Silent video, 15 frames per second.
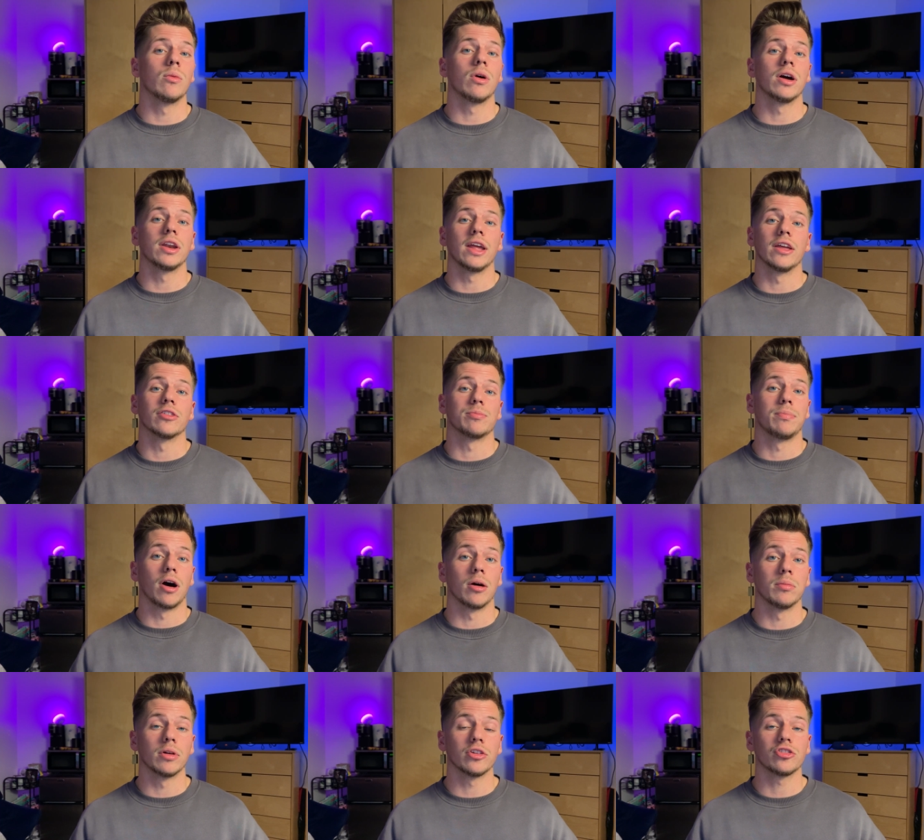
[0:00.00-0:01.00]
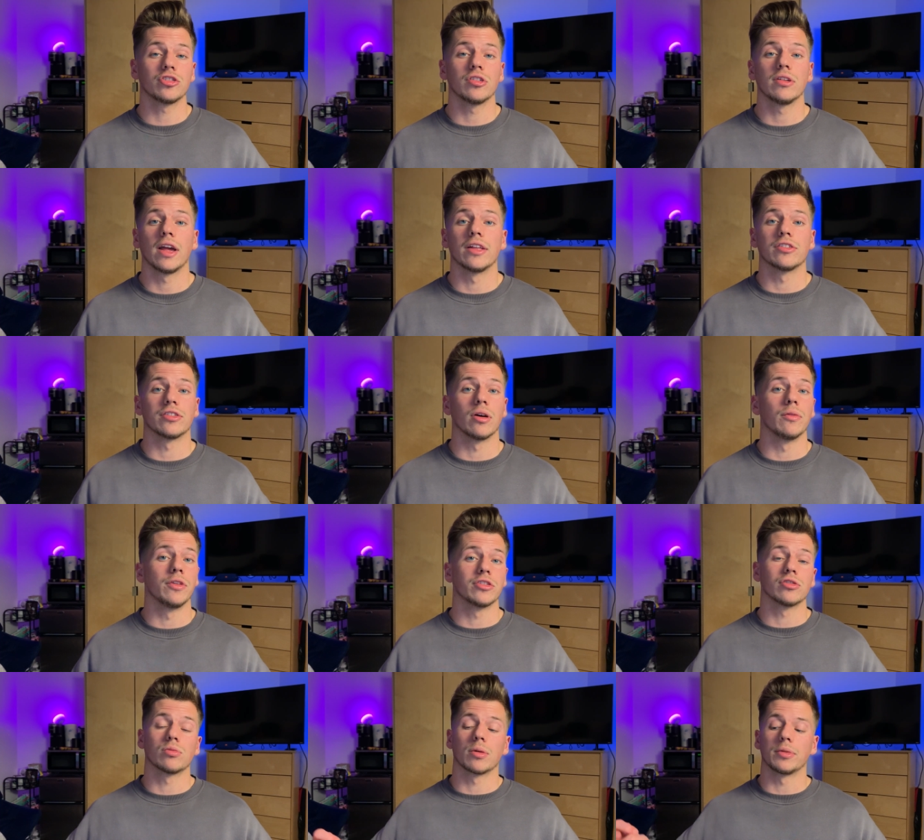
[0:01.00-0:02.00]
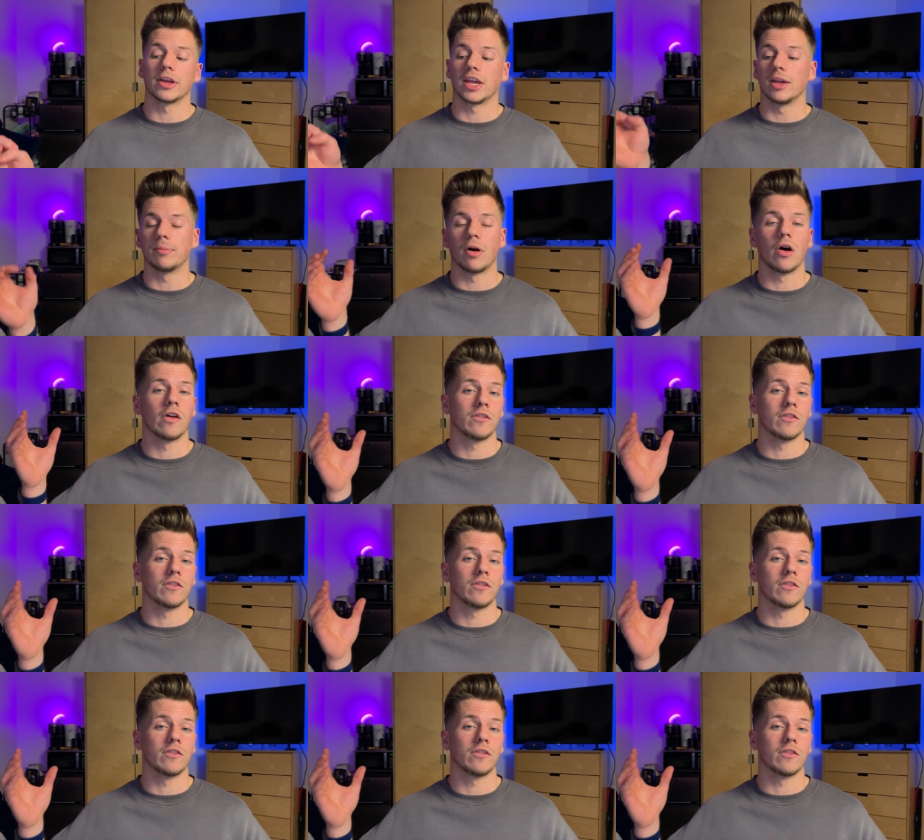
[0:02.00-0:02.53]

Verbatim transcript: one is published, and so this is where I'm gonna keep all